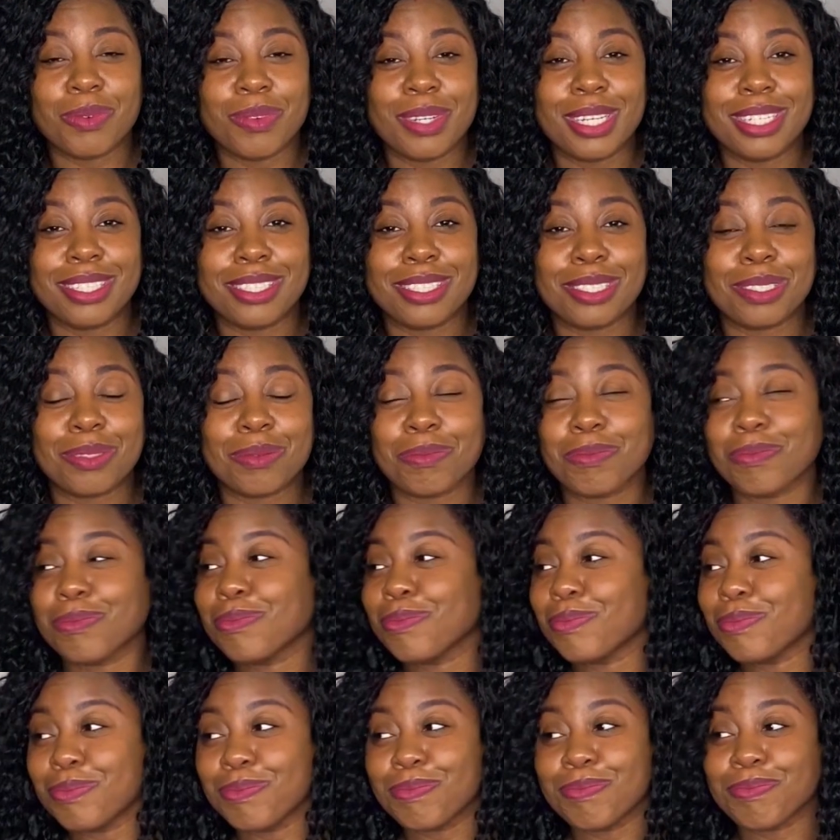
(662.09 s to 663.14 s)
reach.
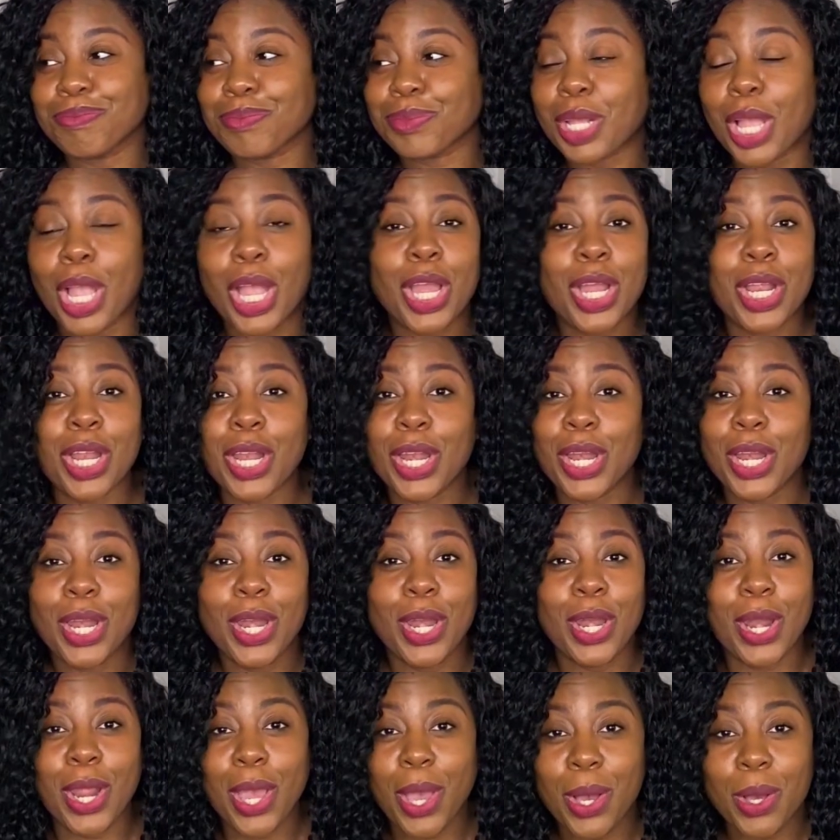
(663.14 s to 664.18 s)

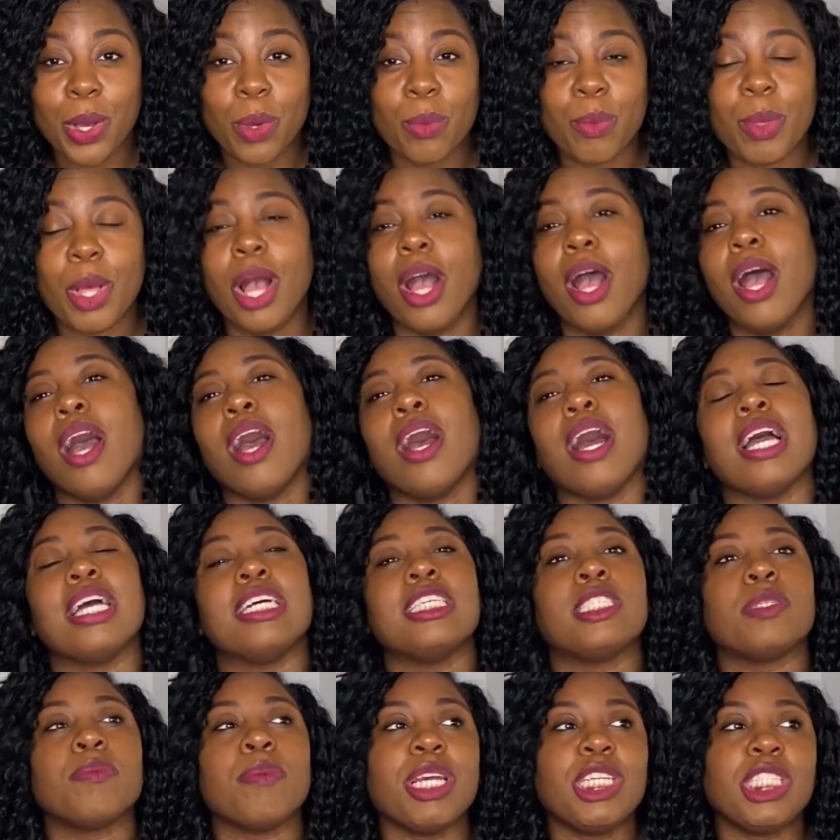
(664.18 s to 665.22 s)
No,
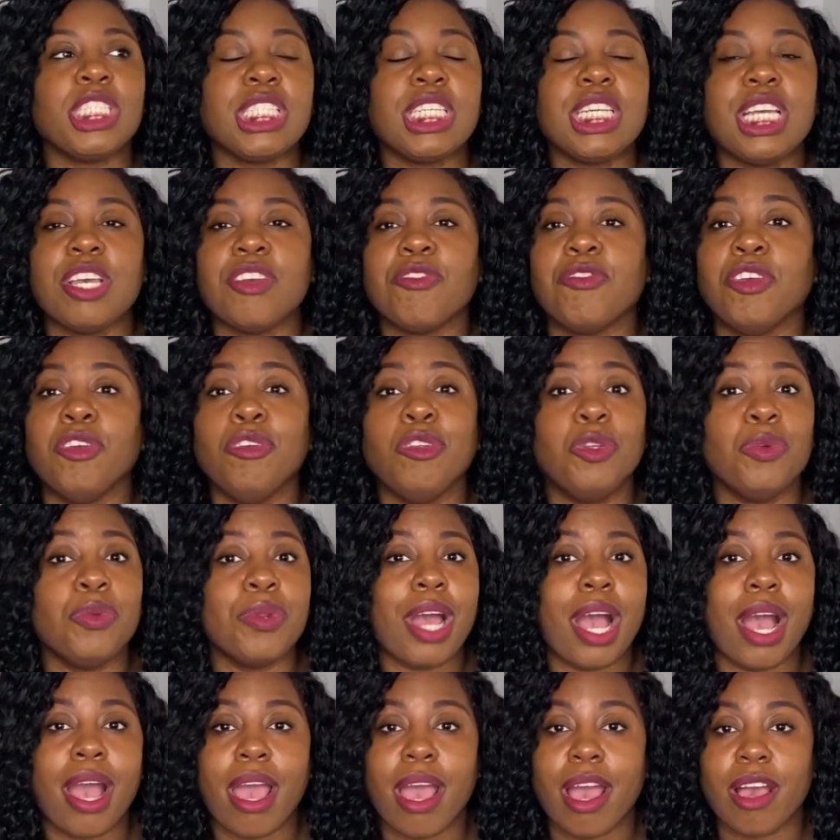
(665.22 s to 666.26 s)
especially if you do
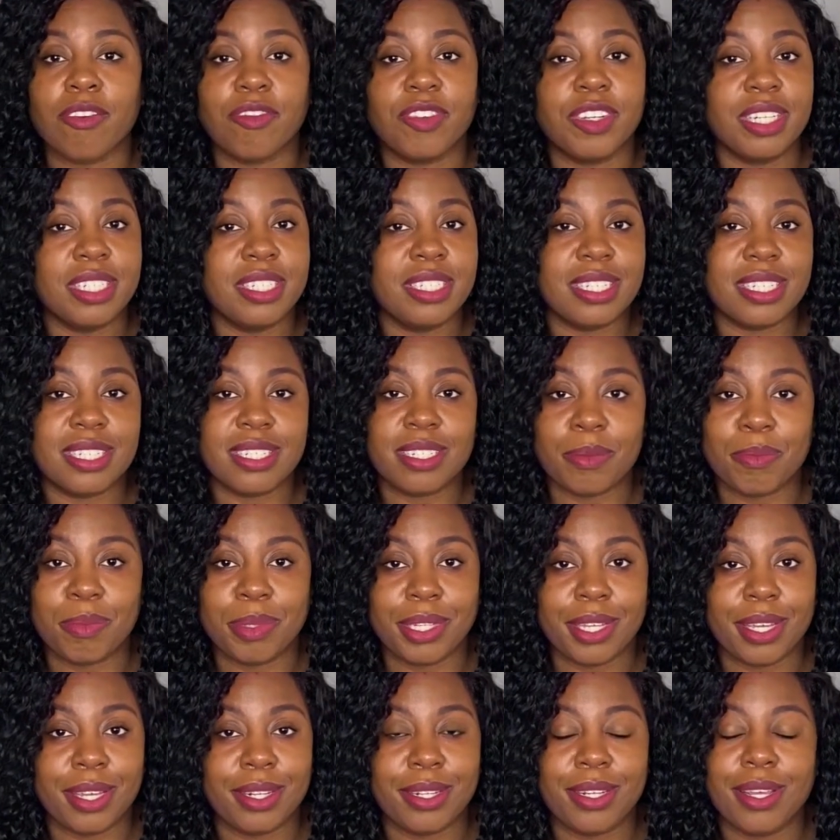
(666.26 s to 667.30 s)
not have good
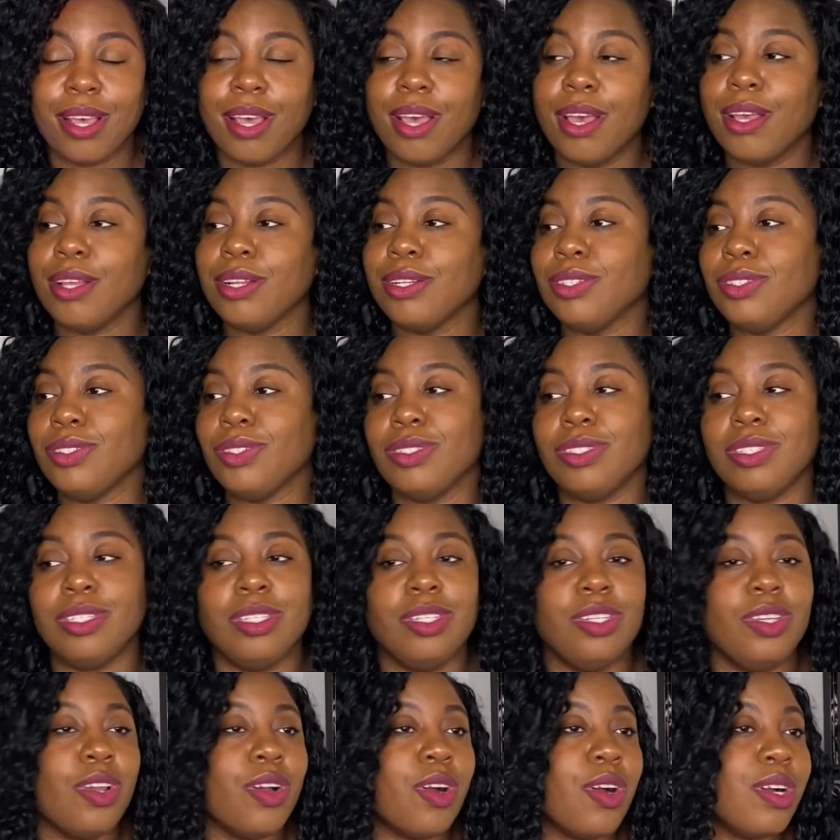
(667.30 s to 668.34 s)
discipline.
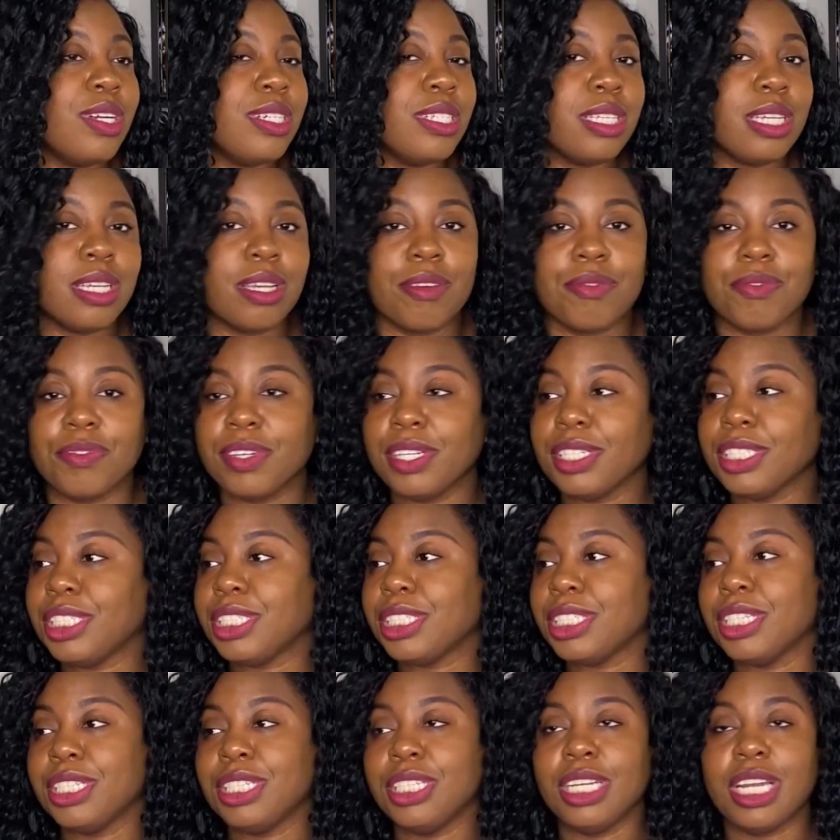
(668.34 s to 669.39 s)
Your sinking fund
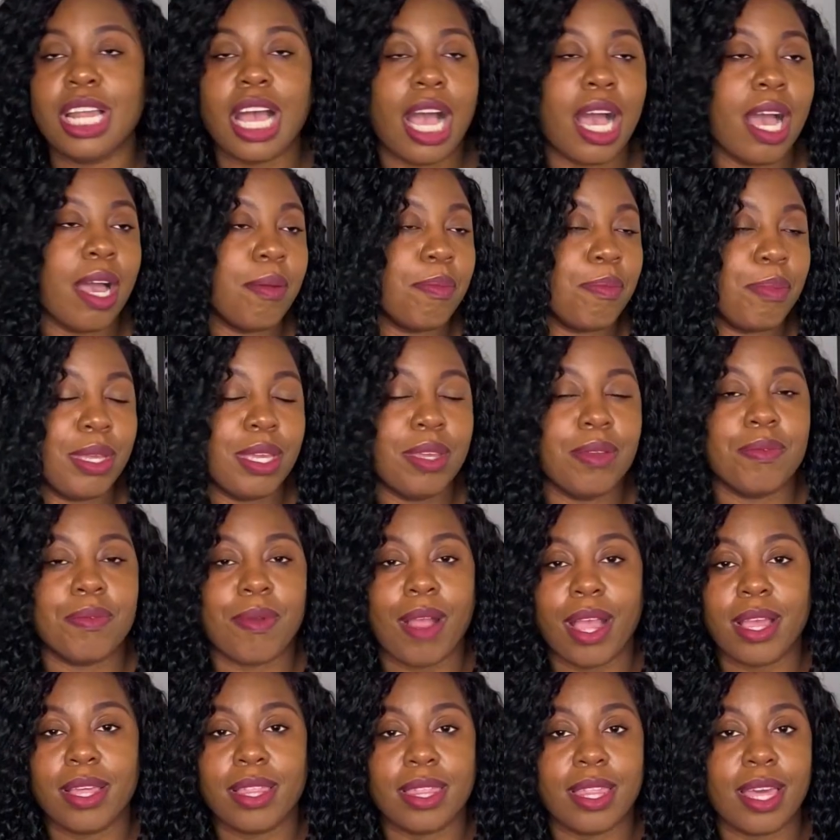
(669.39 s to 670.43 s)
should not be
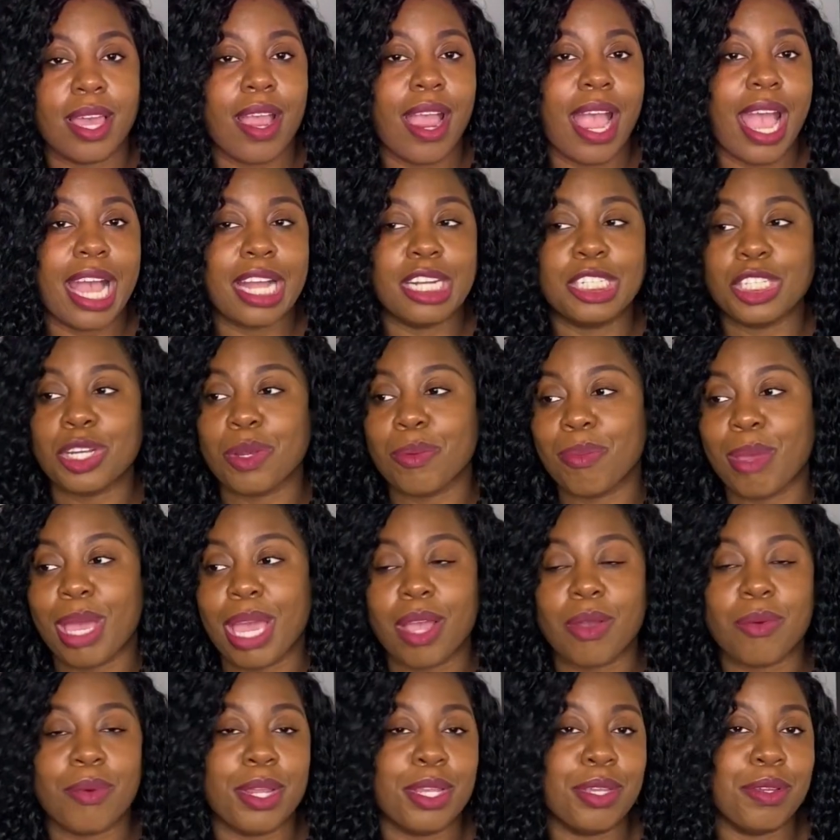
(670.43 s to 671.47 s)
right there at your
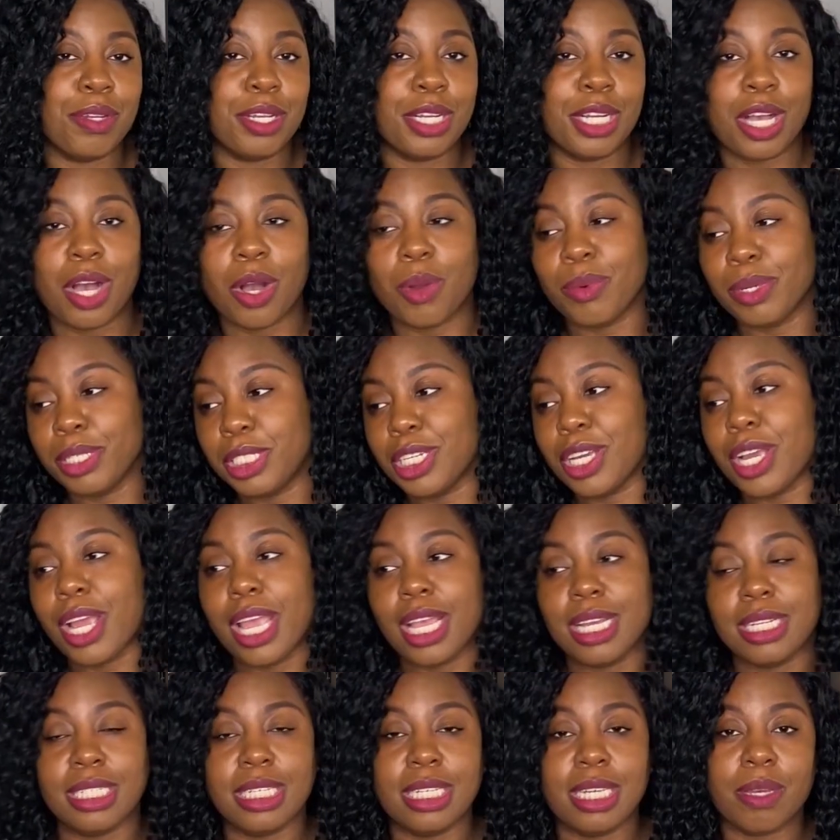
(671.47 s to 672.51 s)
bank where you can go with your
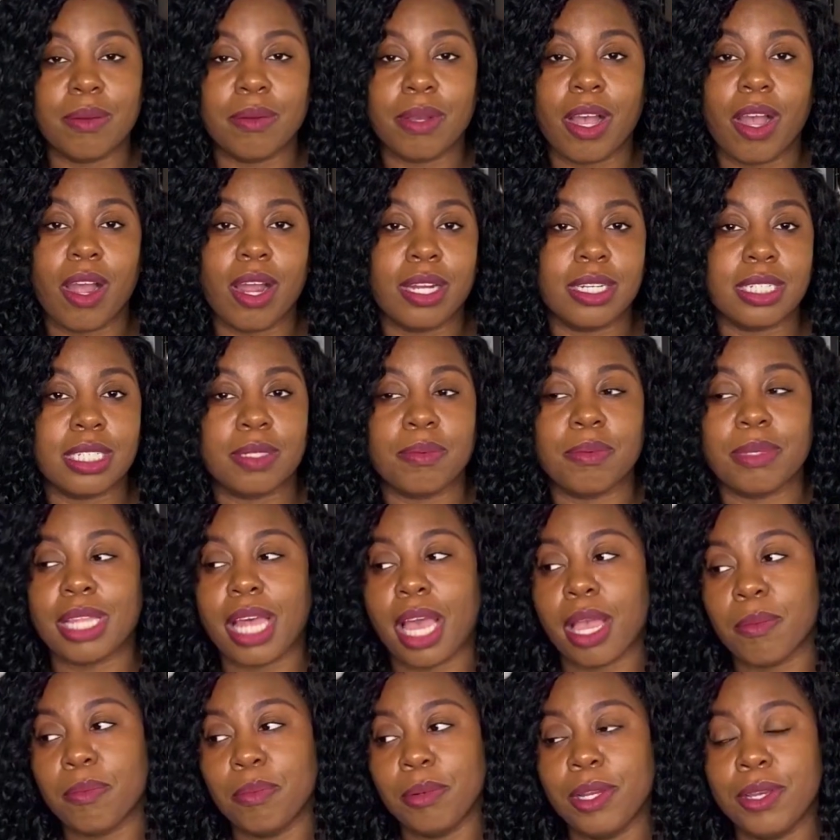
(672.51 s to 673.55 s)
ATM card and just be
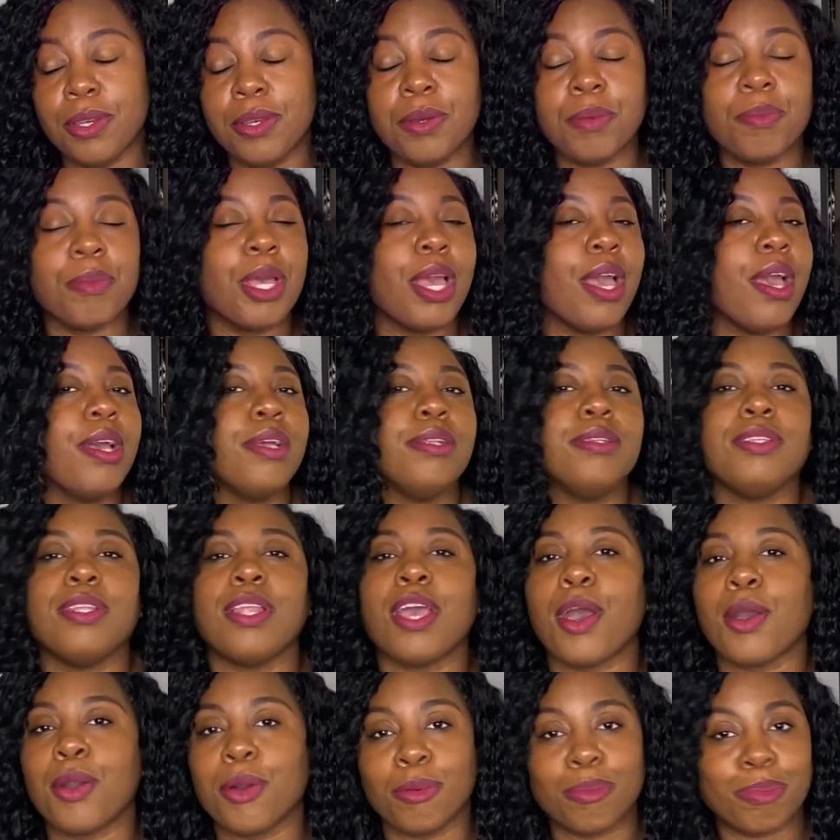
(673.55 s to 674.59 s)
like, bloop.
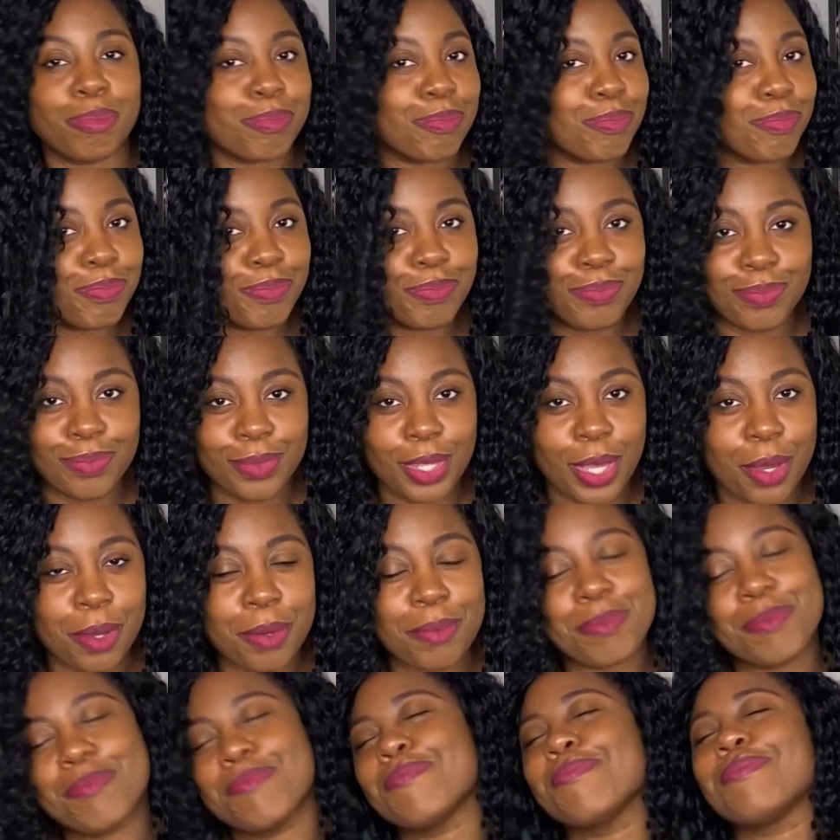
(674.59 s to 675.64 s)

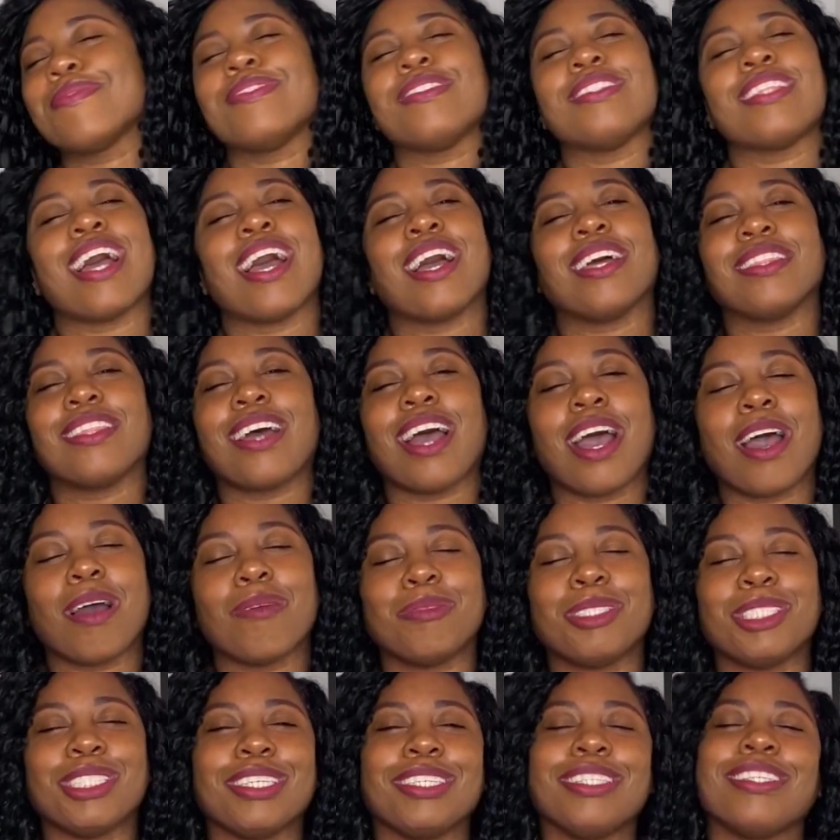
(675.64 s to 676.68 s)
Nope, not the
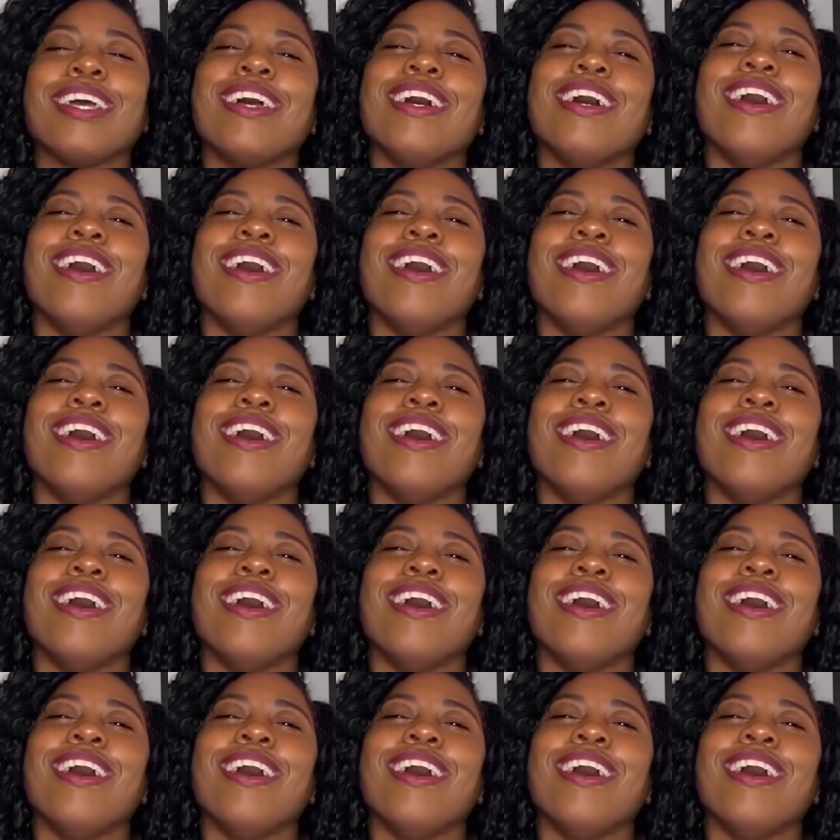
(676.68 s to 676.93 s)
option.